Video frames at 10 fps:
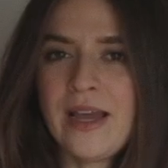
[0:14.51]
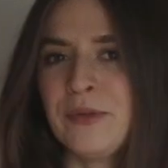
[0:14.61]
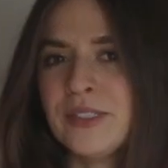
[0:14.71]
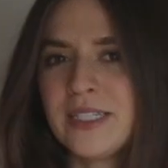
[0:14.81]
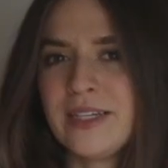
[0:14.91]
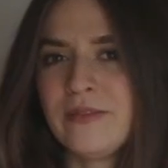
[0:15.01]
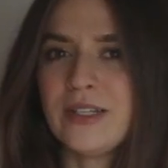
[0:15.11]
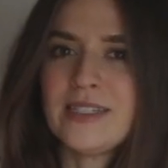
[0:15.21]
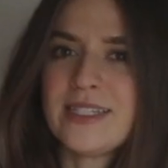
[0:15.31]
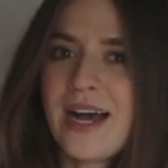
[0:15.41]
Hamilton
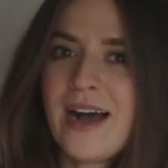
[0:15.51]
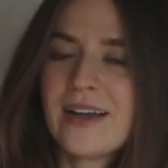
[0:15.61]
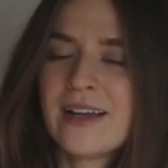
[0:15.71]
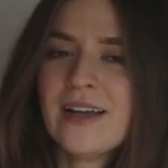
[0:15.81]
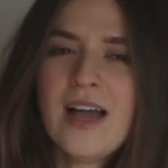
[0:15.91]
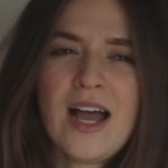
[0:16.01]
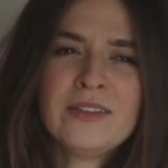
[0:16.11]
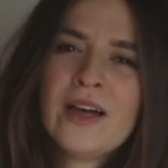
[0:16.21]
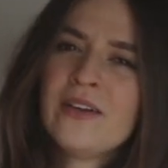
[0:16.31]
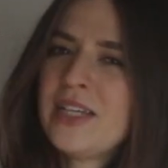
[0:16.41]
with Zach. I
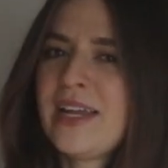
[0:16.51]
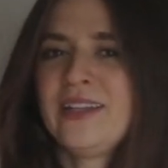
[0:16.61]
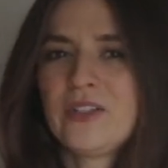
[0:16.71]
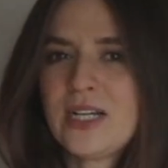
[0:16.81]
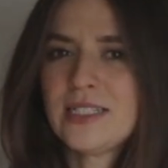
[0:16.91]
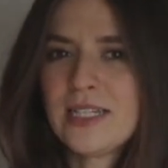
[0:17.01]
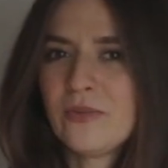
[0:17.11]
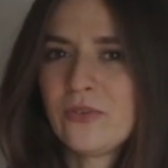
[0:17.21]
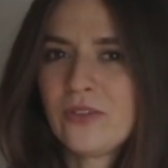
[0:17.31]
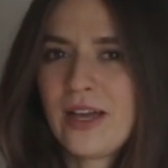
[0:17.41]
loved getting dressed
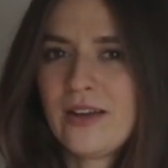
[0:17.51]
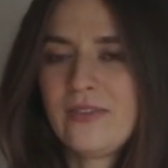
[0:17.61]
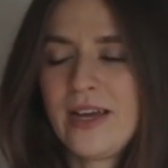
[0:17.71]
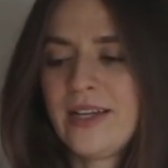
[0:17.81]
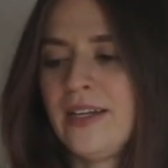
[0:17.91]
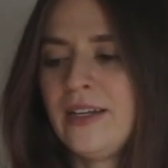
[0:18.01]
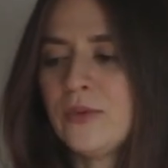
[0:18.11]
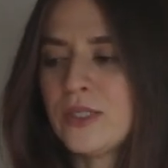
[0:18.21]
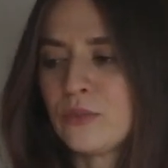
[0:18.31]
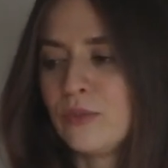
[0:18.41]
up for that event and it
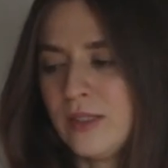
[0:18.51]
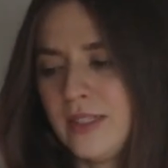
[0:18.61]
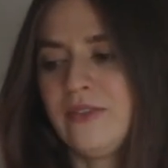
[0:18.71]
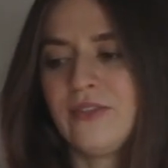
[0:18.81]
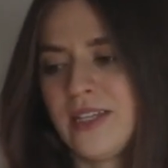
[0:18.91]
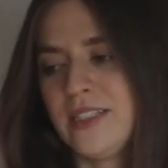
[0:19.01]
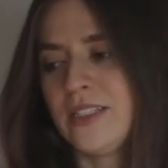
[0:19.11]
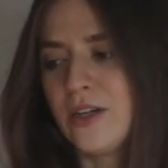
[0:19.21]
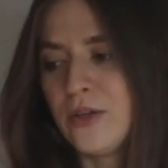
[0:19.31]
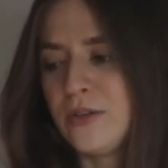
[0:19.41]
was really fun
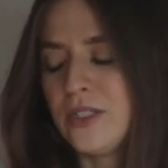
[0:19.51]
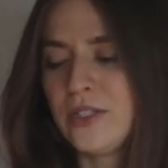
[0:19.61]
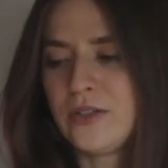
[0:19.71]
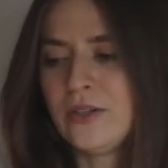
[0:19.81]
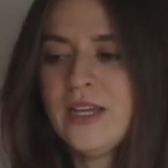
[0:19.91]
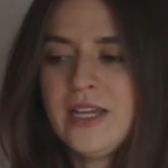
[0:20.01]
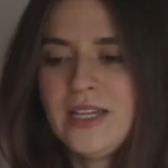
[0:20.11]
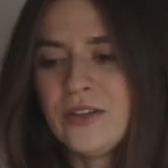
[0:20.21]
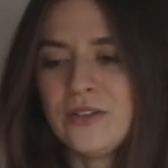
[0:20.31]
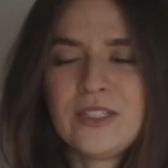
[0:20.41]
to go to,
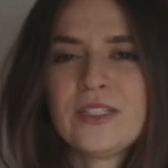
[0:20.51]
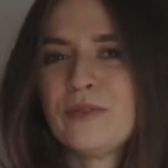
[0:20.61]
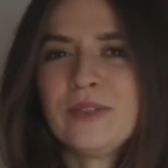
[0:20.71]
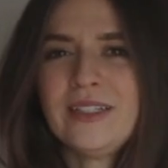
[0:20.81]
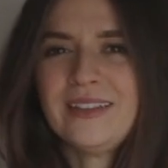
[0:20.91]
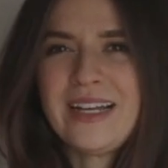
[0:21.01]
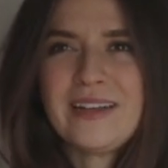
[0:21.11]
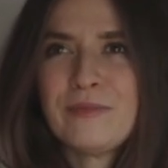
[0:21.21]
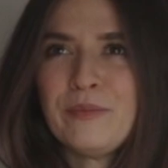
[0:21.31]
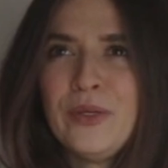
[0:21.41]
you know, just a really
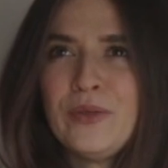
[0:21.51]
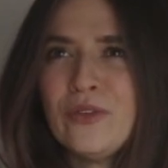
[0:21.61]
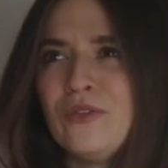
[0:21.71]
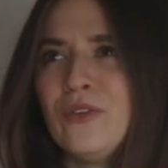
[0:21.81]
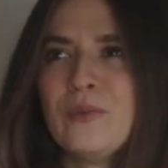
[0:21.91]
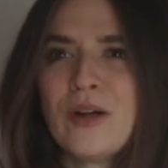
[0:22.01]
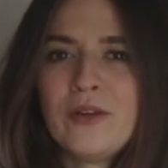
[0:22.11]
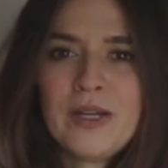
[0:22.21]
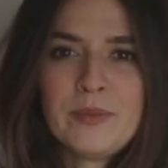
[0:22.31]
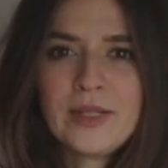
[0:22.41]
like beautiful
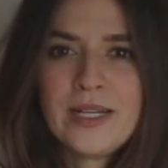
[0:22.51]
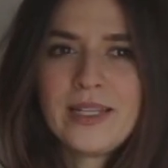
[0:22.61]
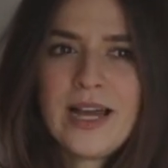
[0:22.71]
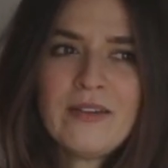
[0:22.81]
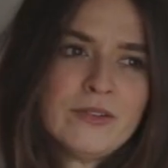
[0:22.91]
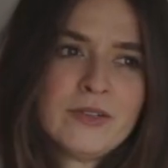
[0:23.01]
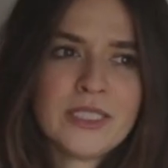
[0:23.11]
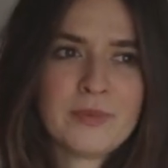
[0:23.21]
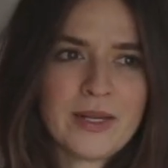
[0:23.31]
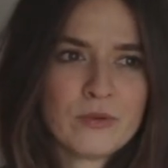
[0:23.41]
Broadway play that
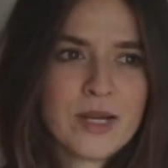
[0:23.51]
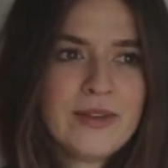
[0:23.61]
everyone's been